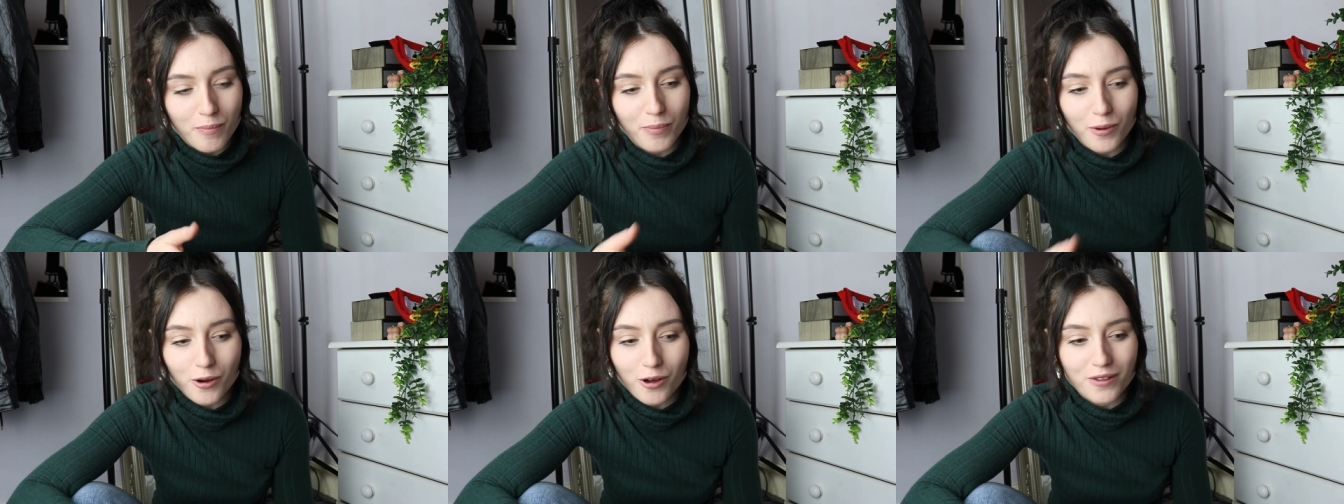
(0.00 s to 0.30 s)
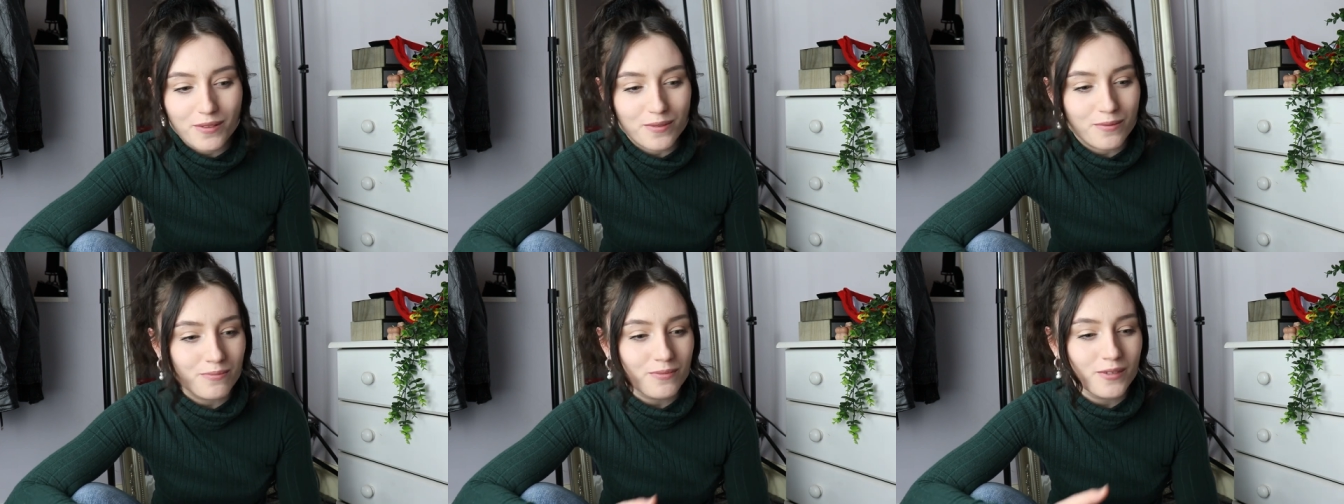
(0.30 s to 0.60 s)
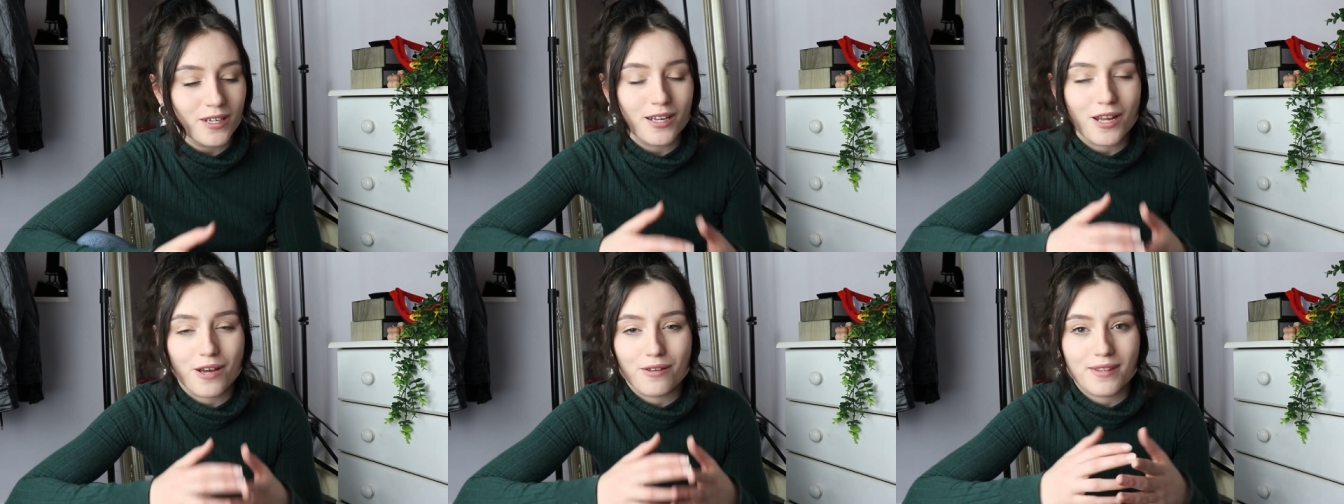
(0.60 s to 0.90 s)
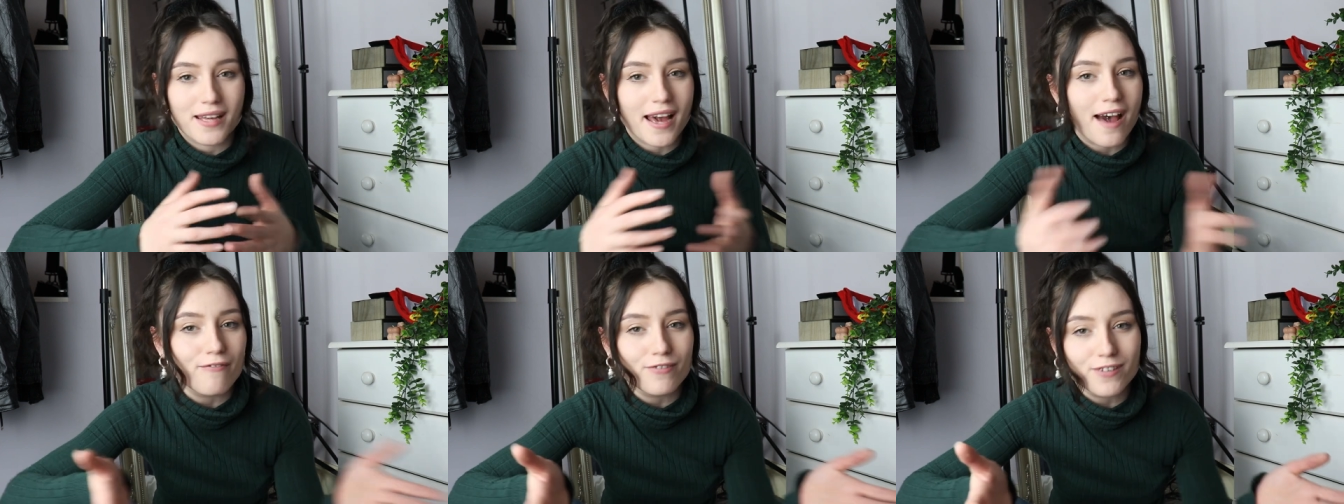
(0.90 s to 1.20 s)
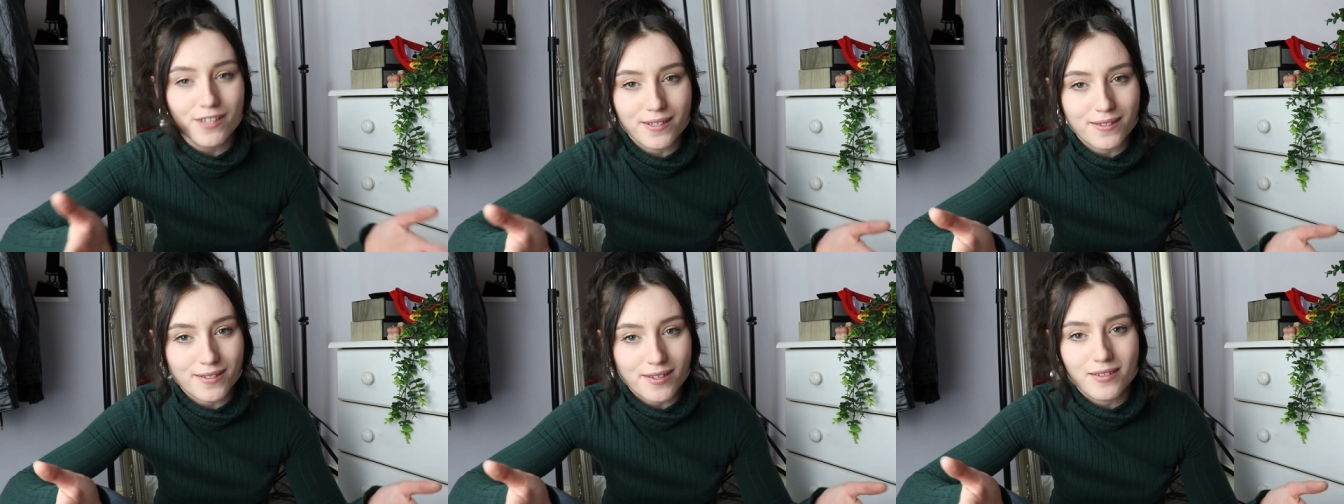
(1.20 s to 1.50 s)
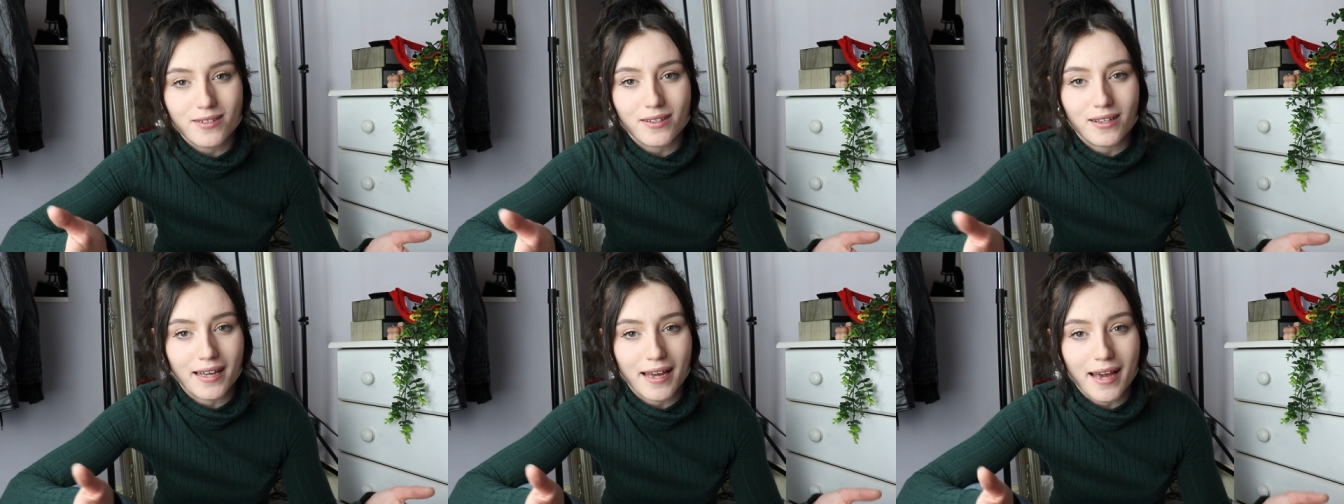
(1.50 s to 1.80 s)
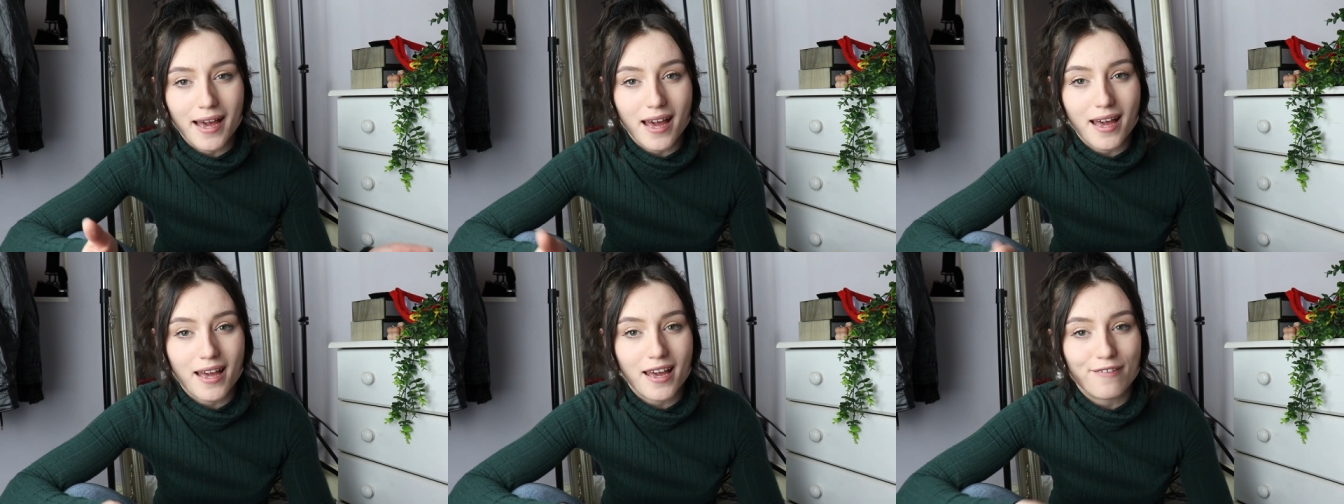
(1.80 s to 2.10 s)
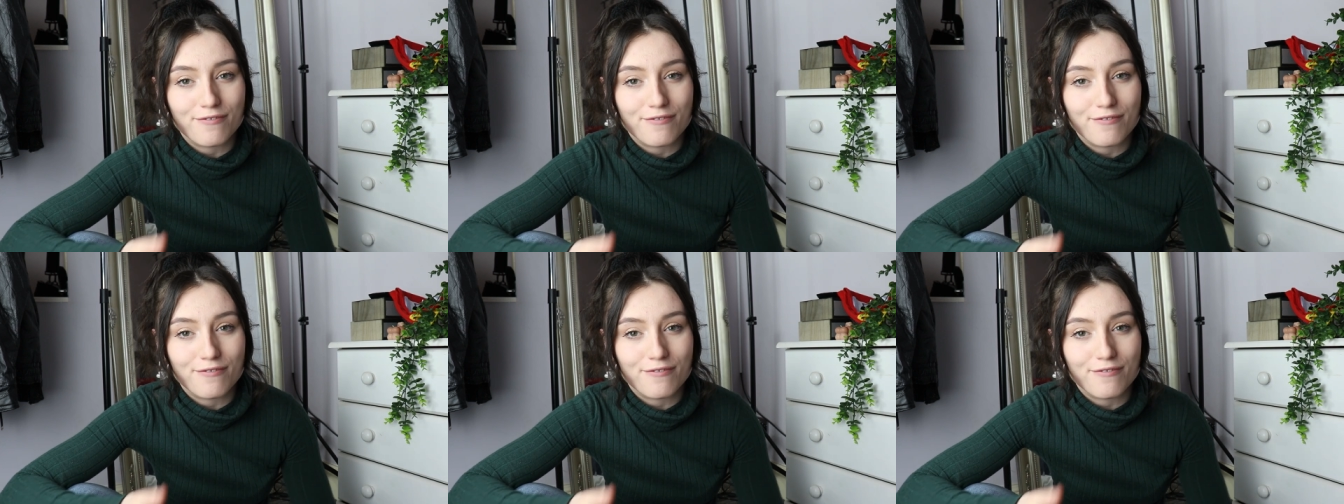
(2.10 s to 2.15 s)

But you know, the evidence is clear.